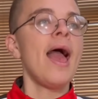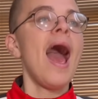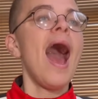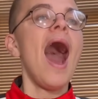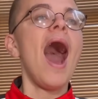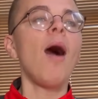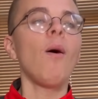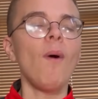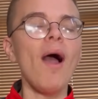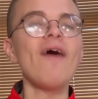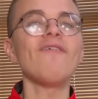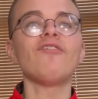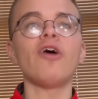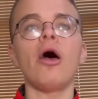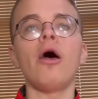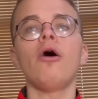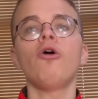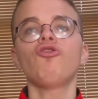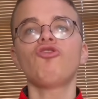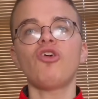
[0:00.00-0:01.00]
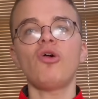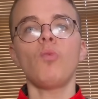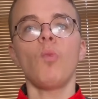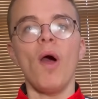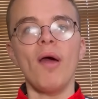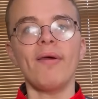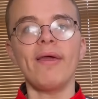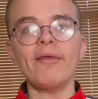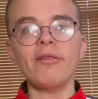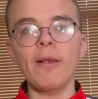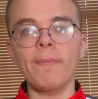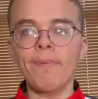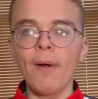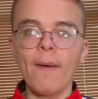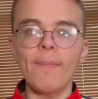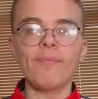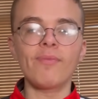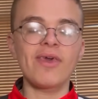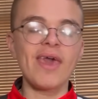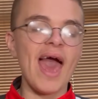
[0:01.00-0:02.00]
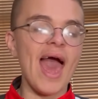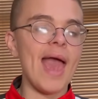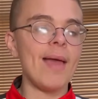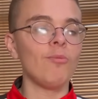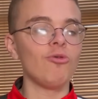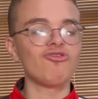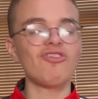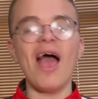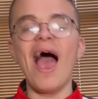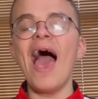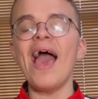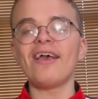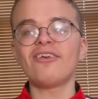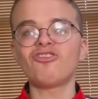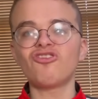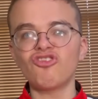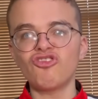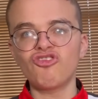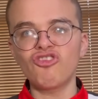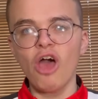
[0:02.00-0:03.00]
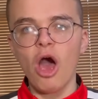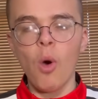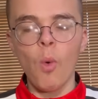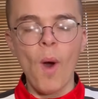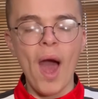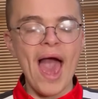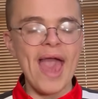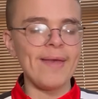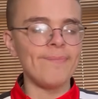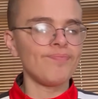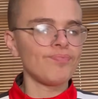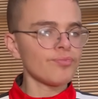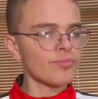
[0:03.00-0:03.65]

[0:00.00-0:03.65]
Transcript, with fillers: However, where it, the problem came was extras away.